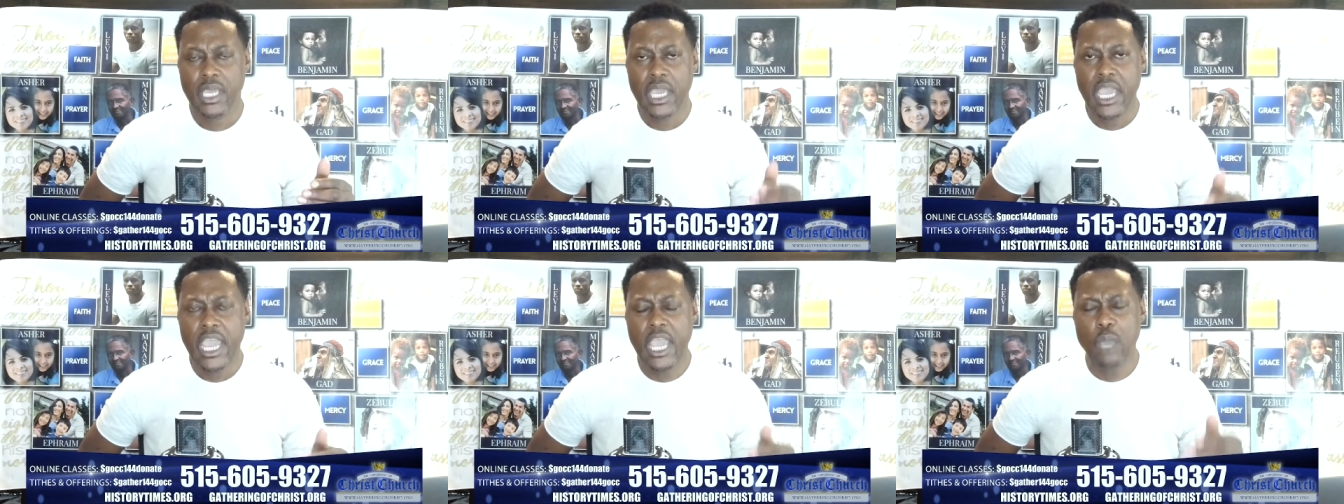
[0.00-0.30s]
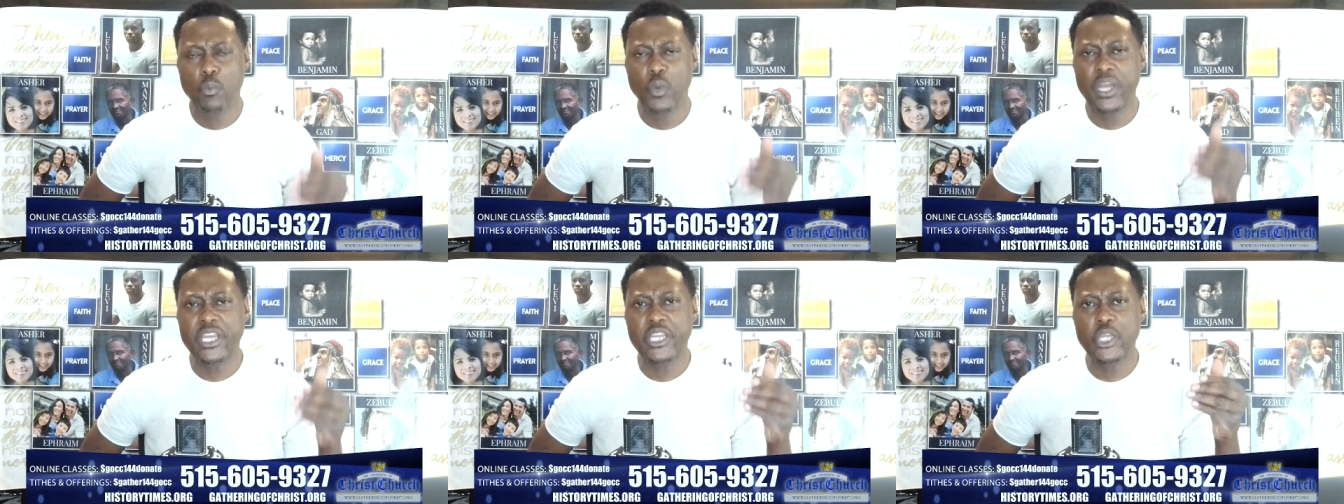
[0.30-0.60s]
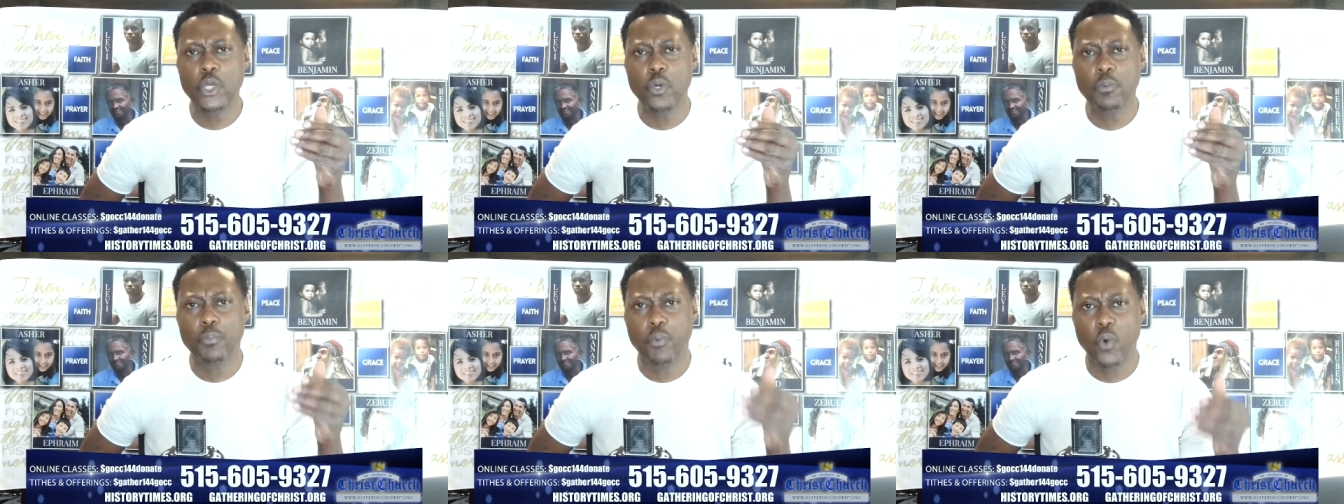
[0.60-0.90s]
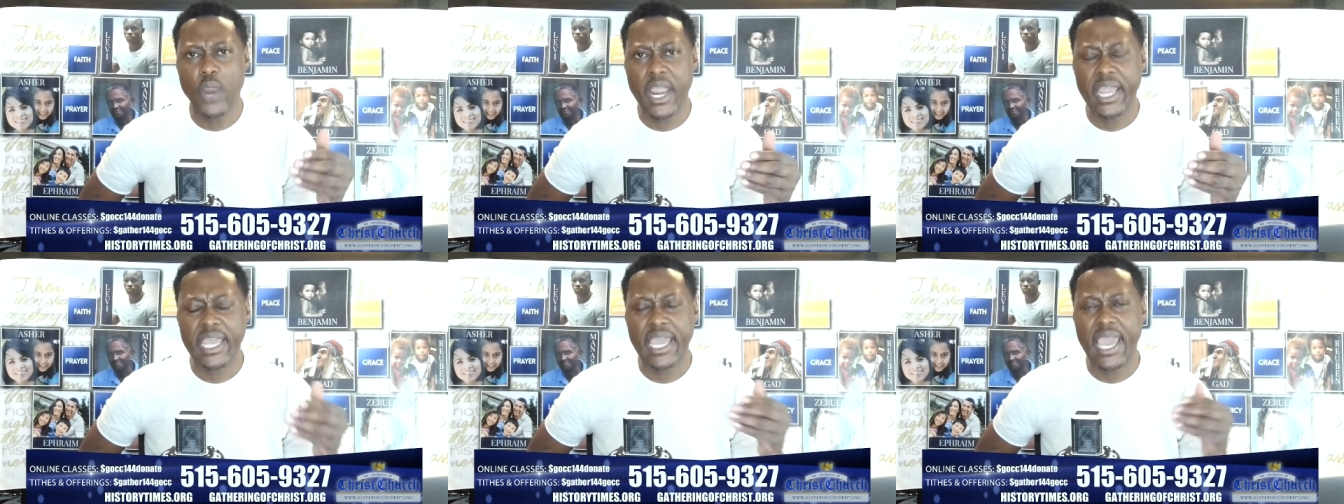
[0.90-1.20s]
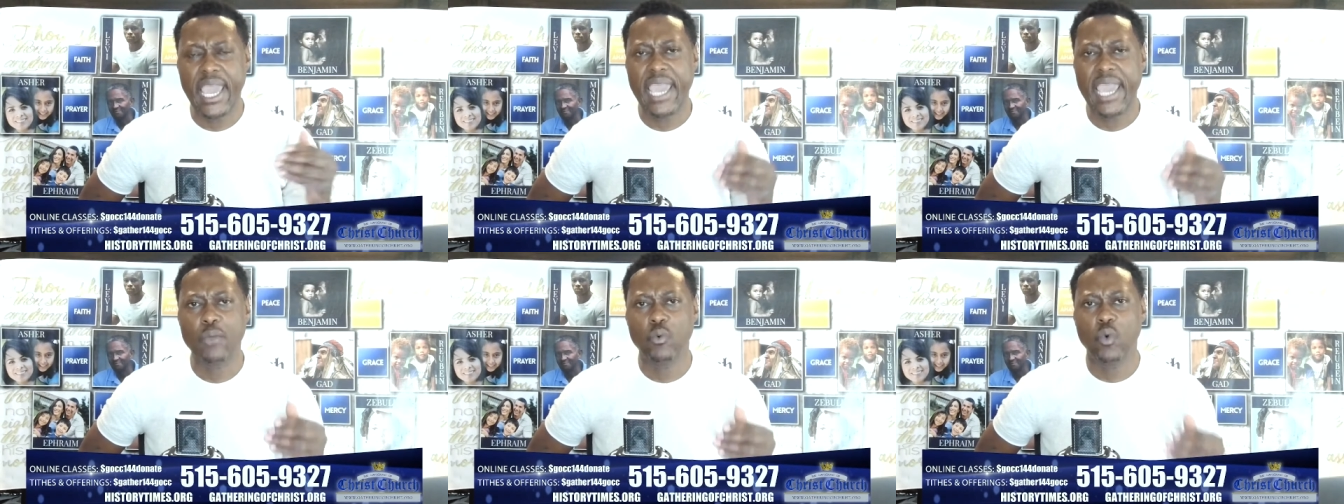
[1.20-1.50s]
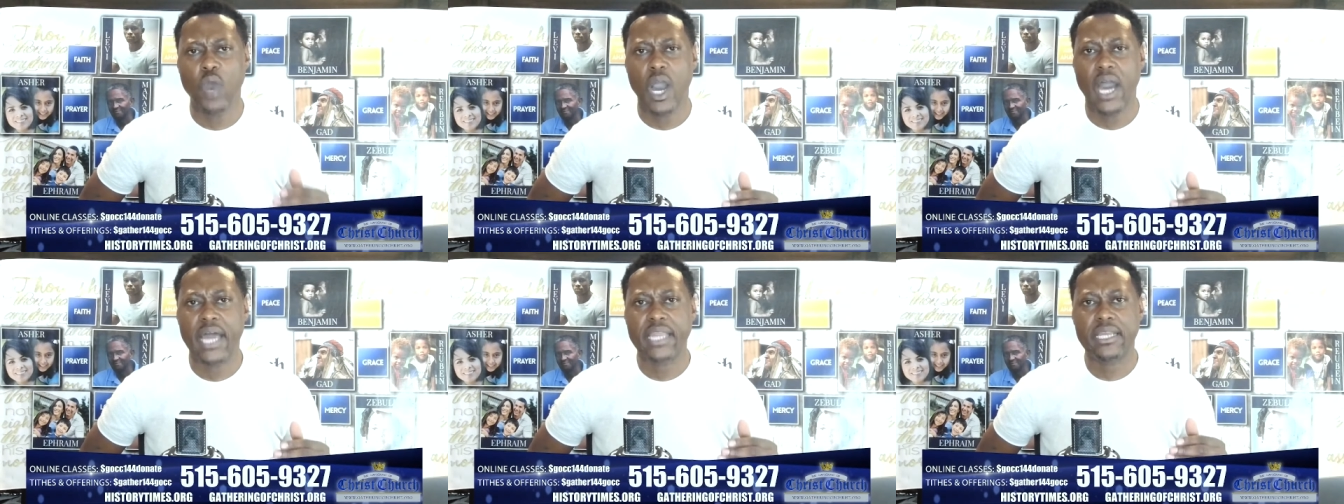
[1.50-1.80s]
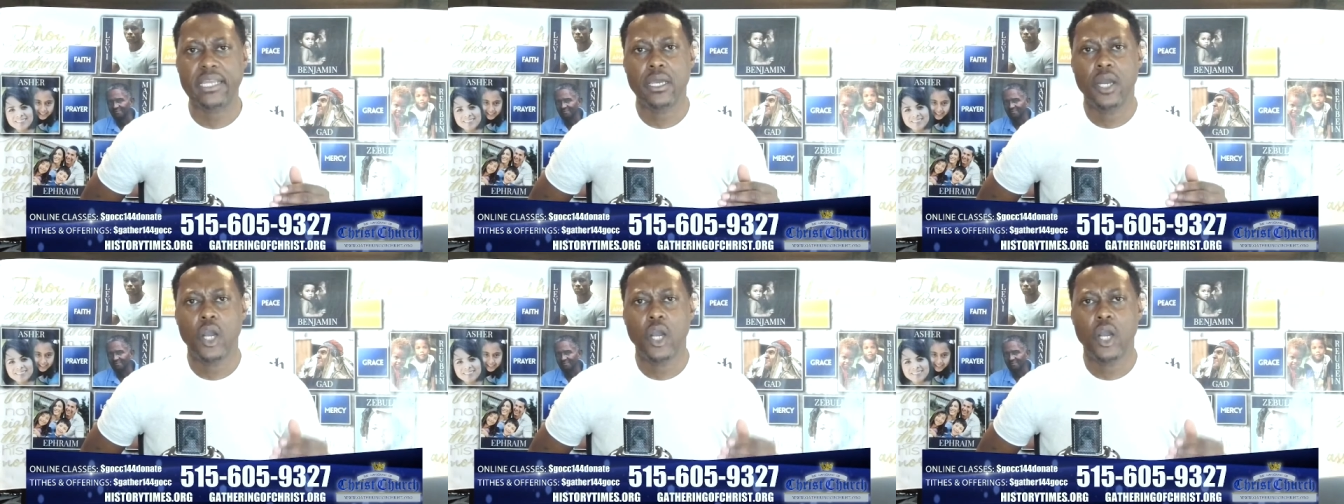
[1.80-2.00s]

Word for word: And when you bring a what?